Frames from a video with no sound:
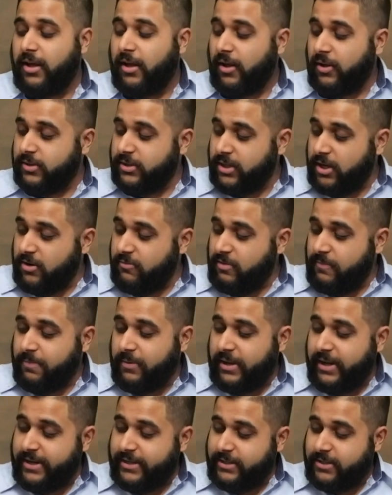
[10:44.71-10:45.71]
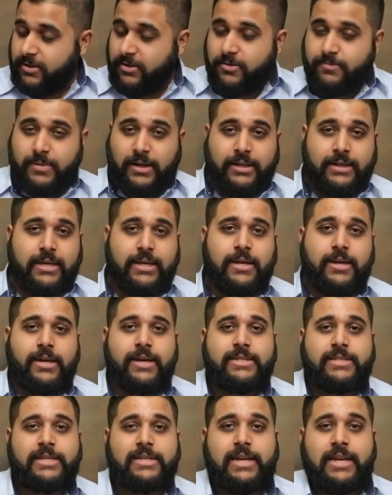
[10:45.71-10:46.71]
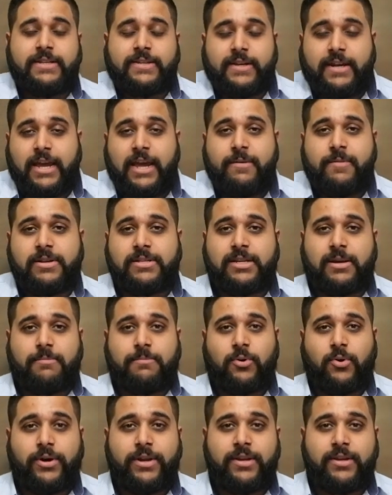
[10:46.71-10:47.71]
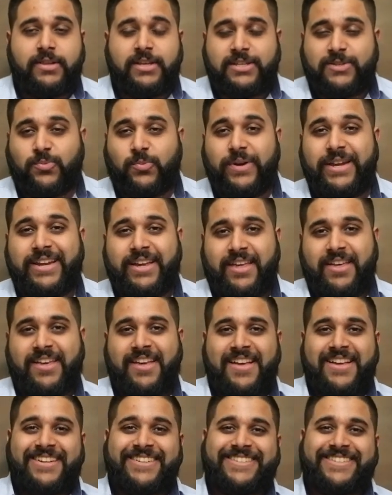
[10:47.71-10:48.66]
Also, reply to Monkey, as he needs a name at some point this week.